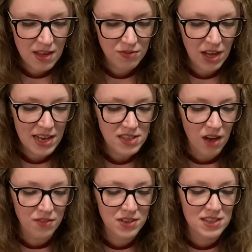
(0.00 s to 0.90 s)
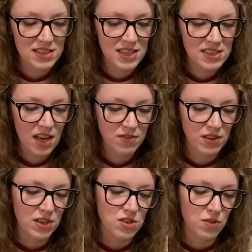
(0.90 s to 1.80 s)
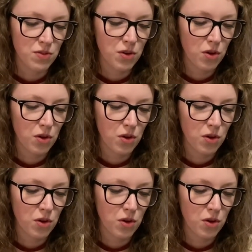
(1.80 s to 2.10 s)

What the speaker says: flies off to the seaside village of